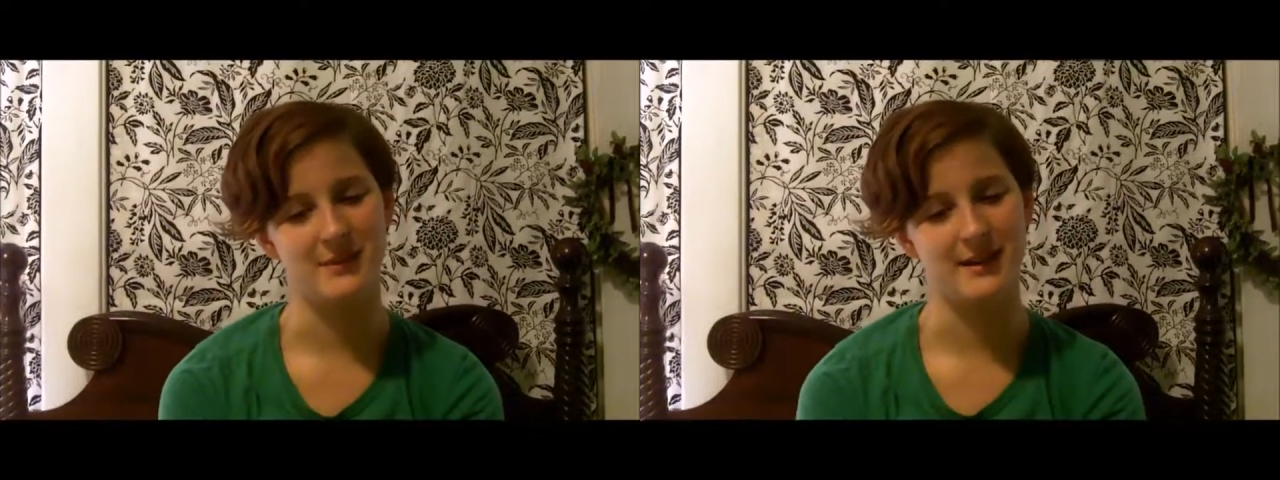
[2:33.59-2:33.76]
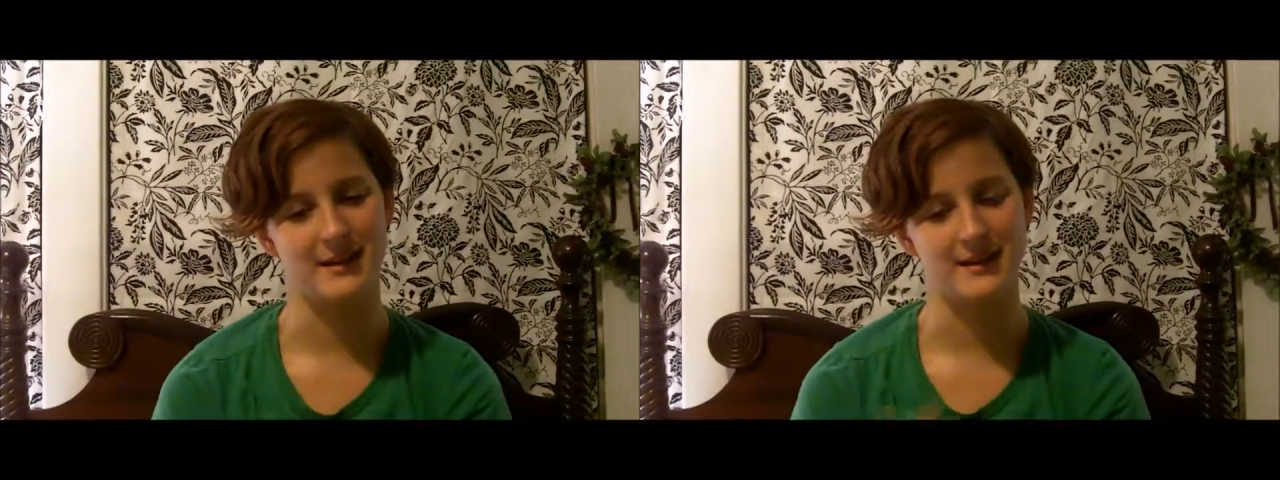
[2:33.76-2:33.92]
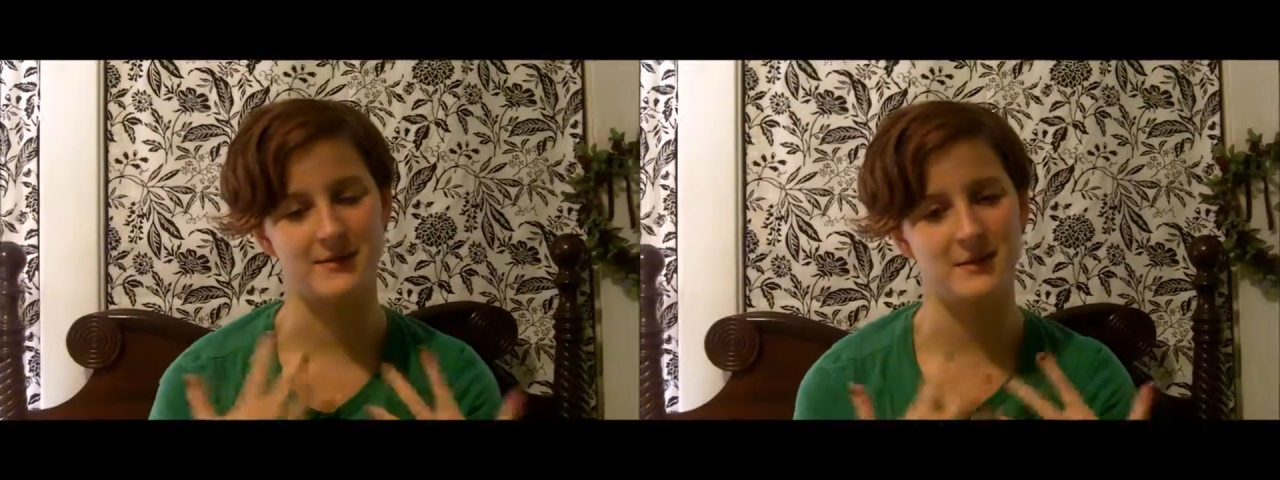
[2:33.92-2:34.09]

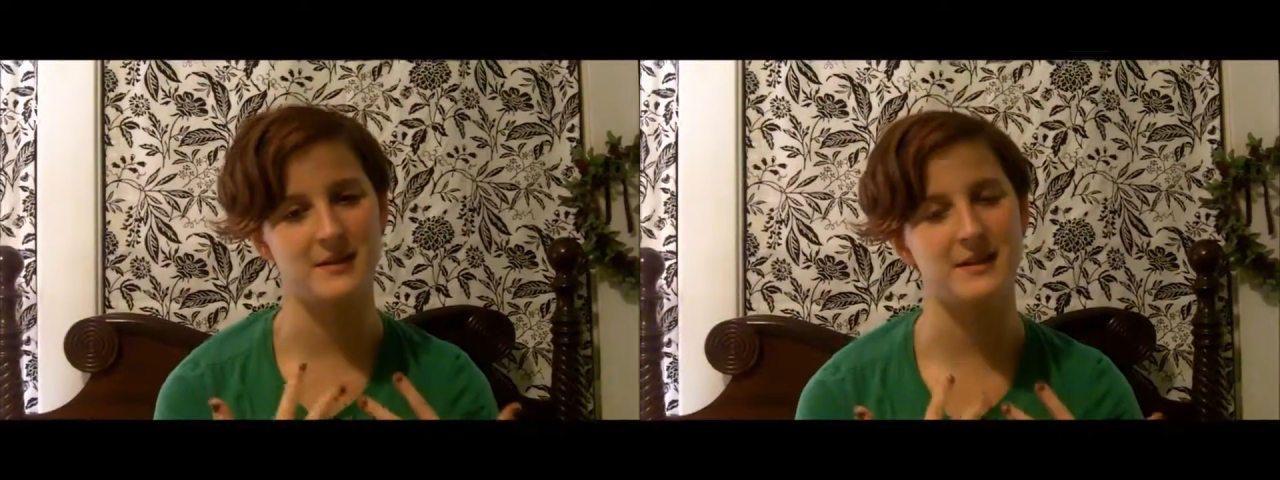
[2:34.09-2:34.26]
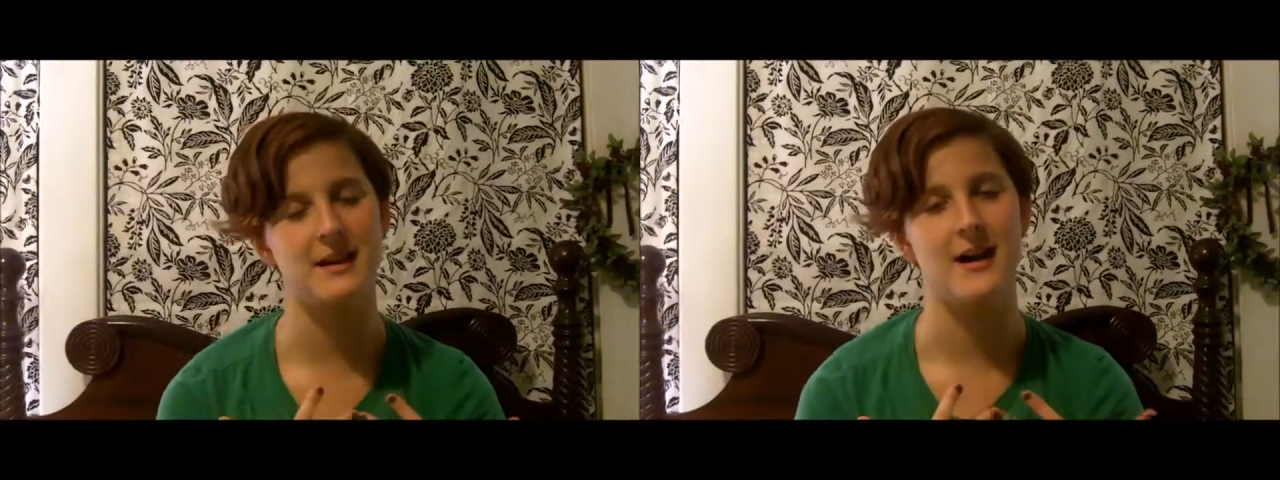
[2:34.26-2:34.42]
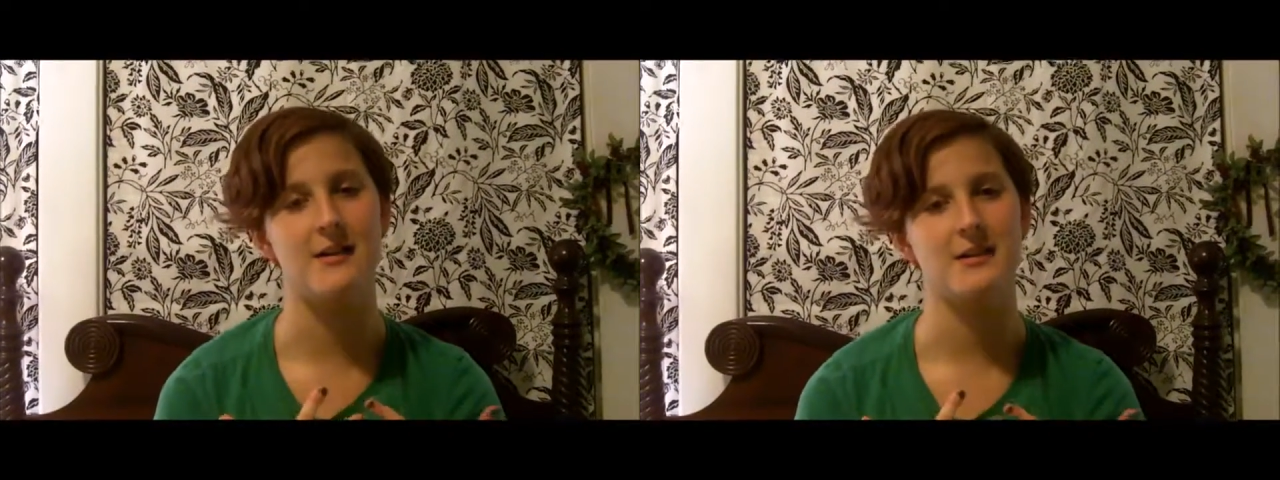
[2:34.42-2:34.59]

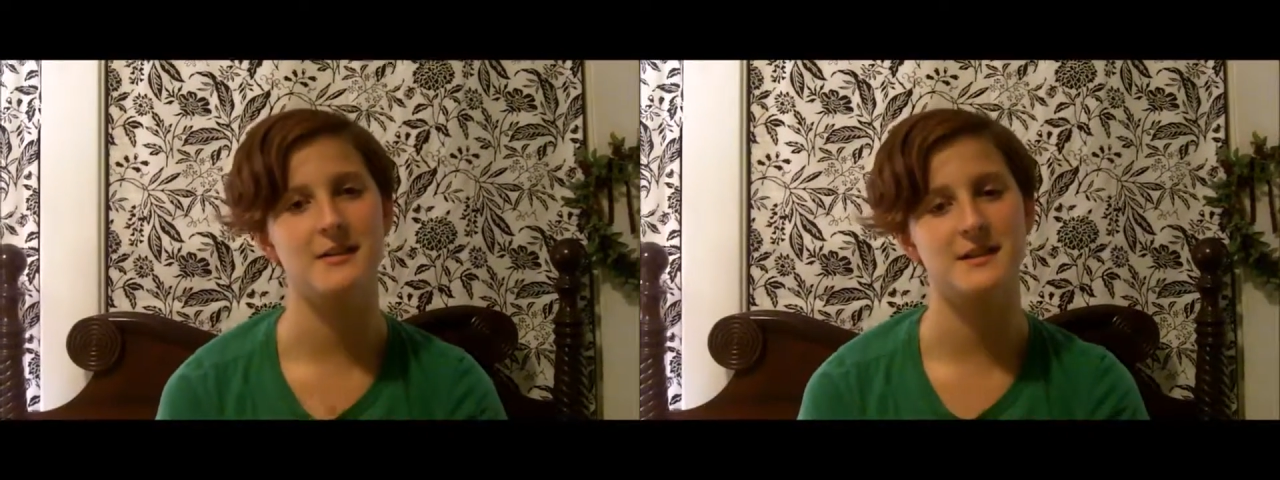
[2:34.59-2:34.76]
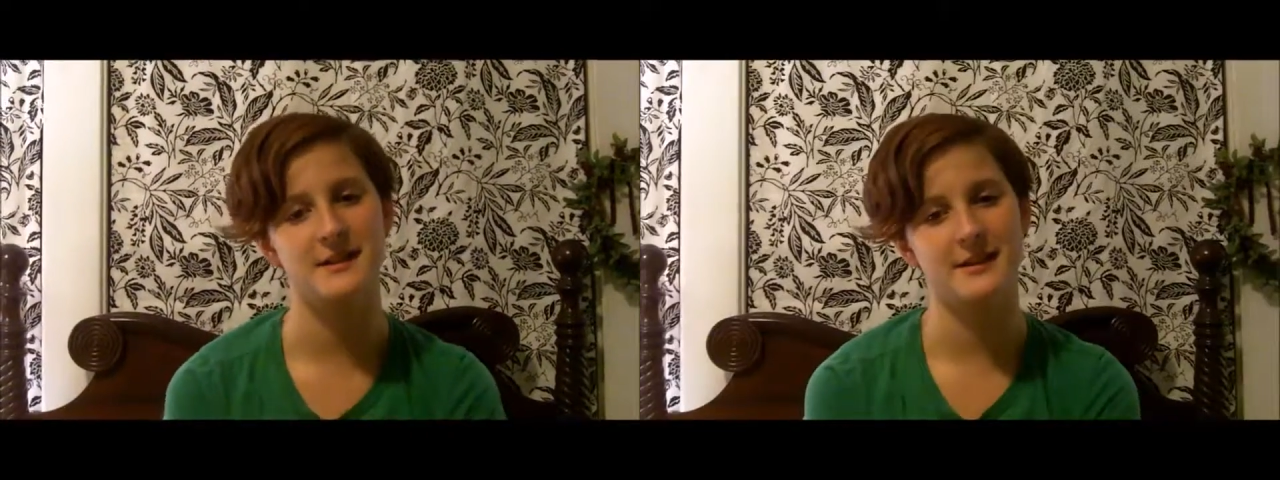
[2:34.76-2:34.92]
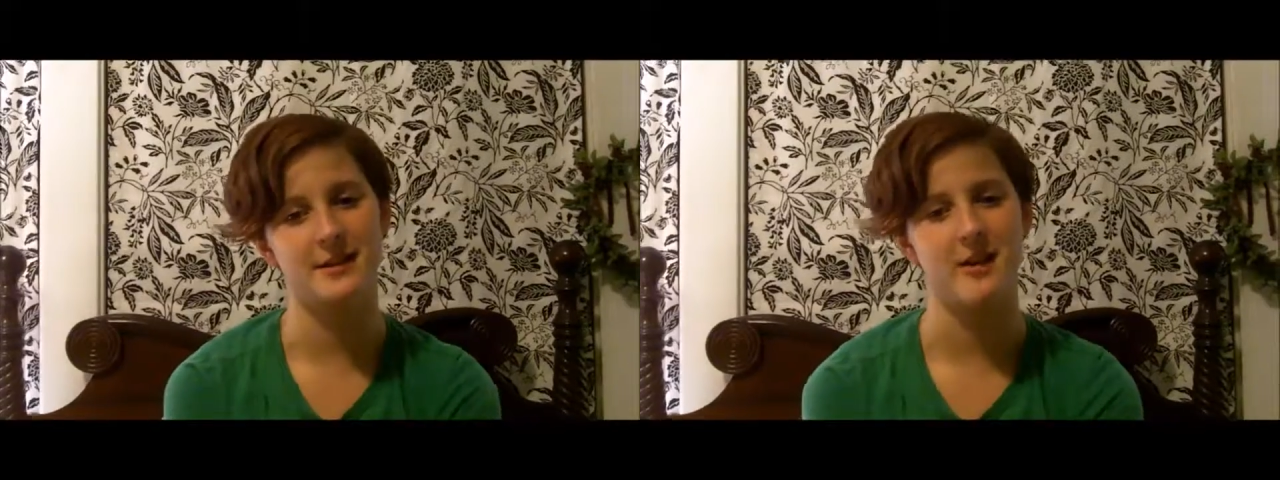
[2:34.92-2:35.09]
$50
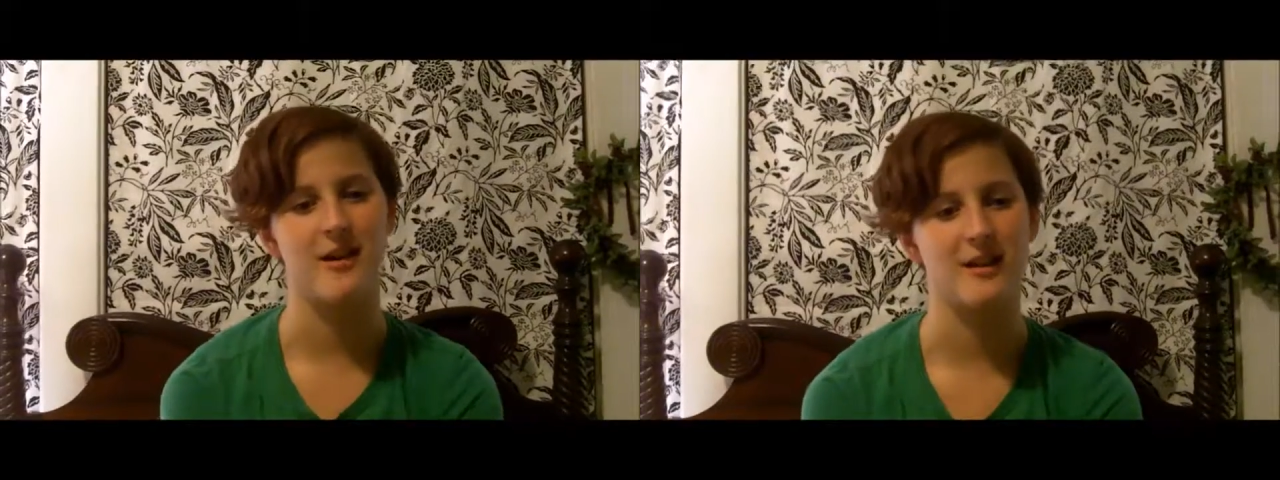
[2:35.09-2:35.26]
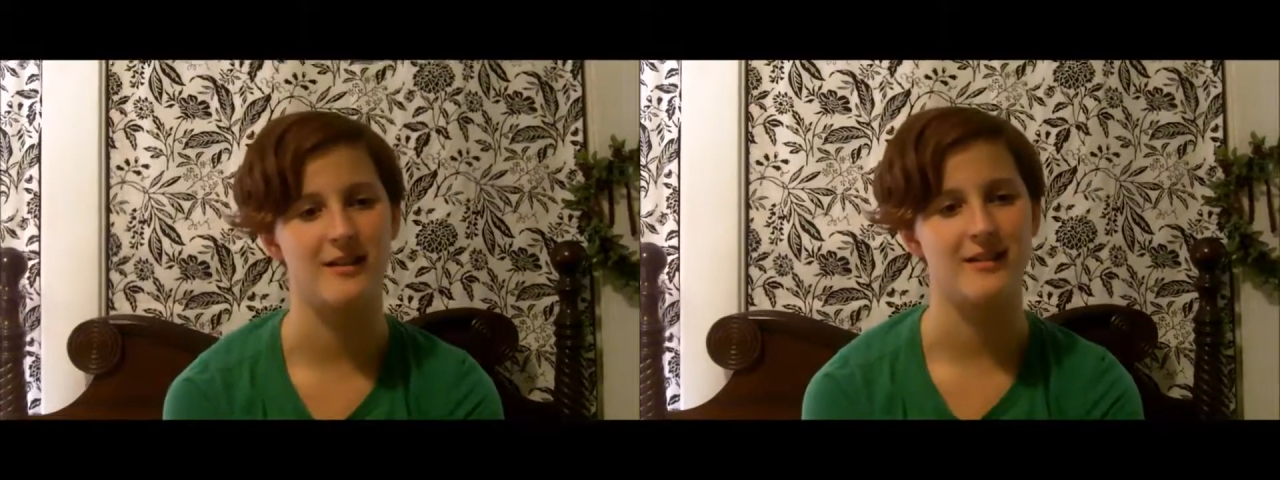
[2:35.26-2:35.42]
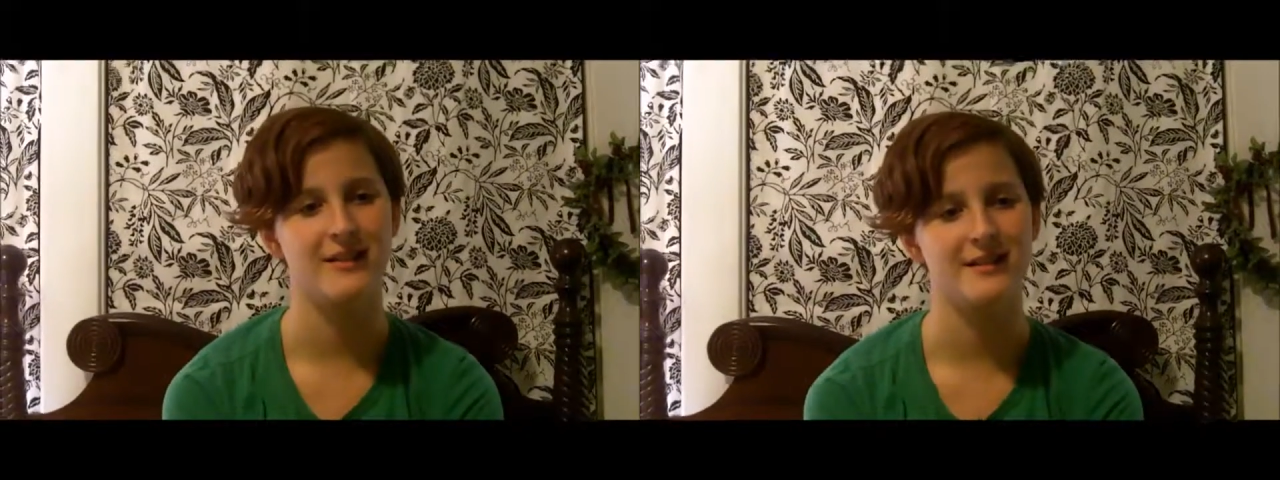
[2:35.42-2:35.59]
in the
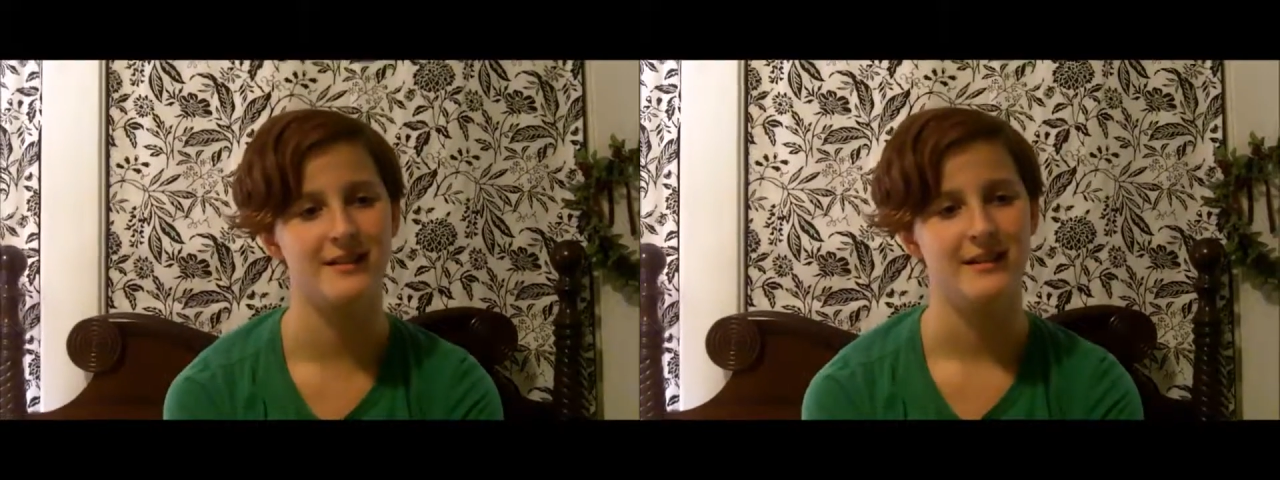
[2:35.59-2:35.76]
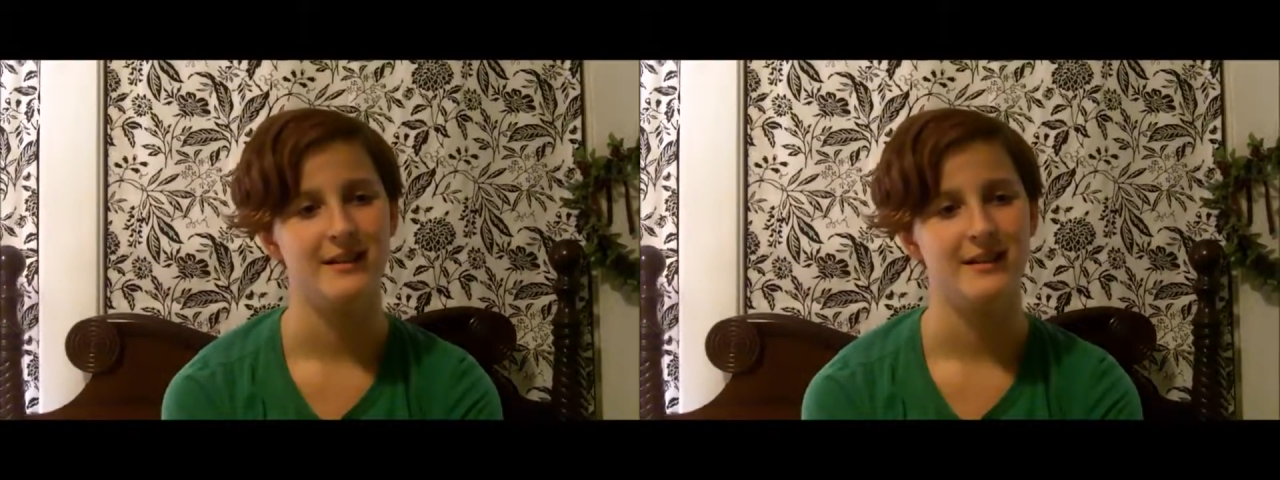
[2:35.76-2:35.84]
card.